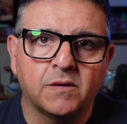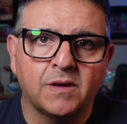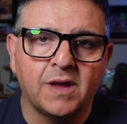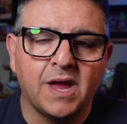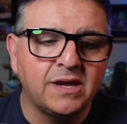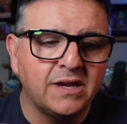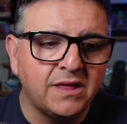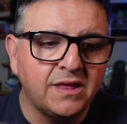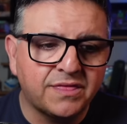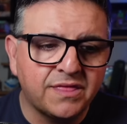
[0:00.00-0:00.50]

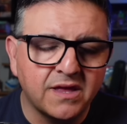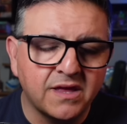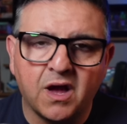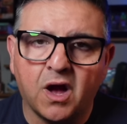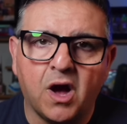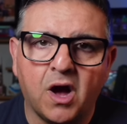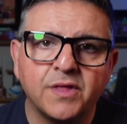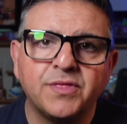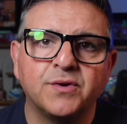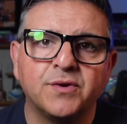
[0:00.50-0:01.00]
anything
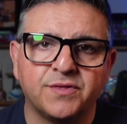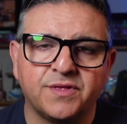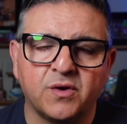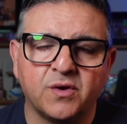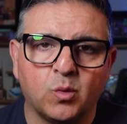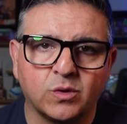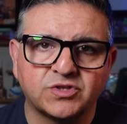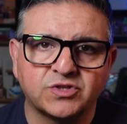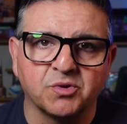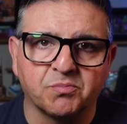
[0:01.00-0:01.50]
other than
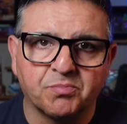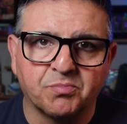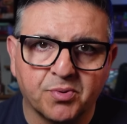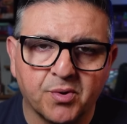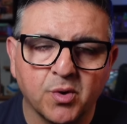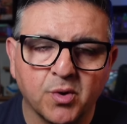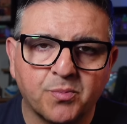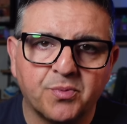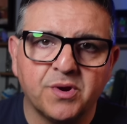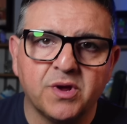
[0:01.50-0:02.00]
what's
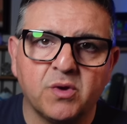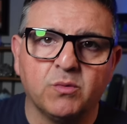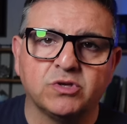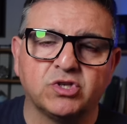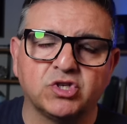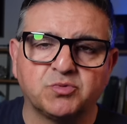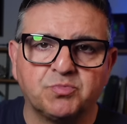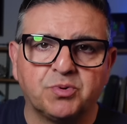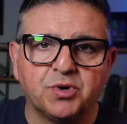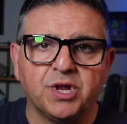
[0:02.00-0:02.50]
appropriate, which
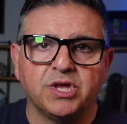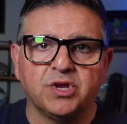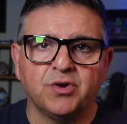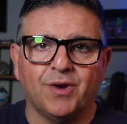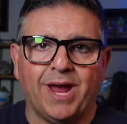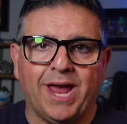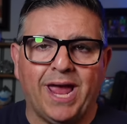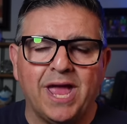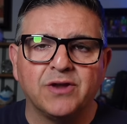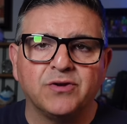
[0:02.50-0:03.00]
is putting your
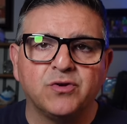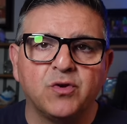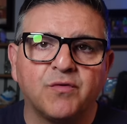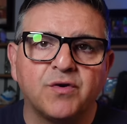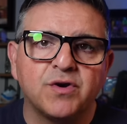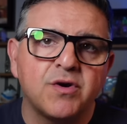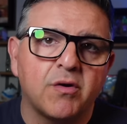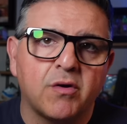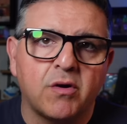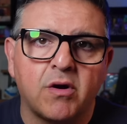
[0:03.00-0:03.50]
hand over
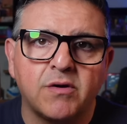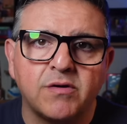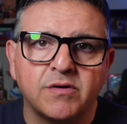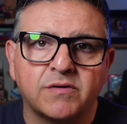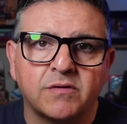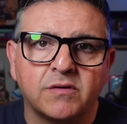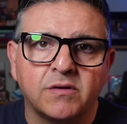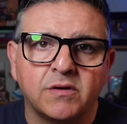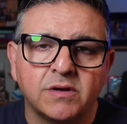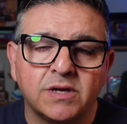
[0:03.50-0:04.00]
your heart,